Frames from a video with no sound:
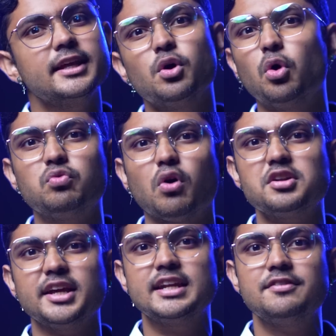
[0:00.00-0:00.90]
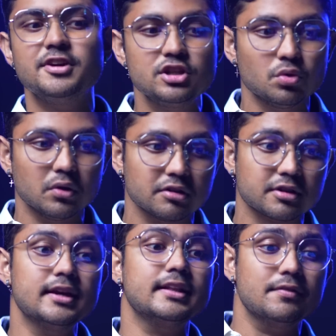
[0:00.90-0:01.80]
they don't want
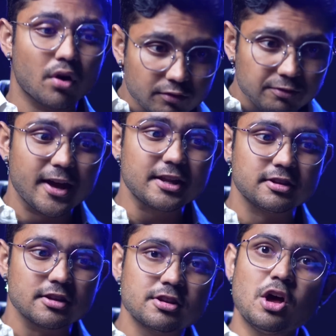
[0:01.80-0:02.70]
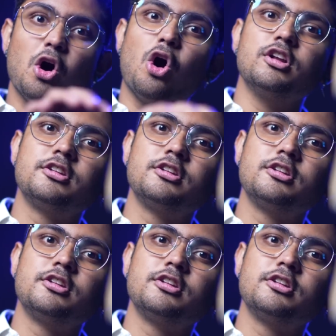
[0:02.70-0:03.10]
individuals, they want faces on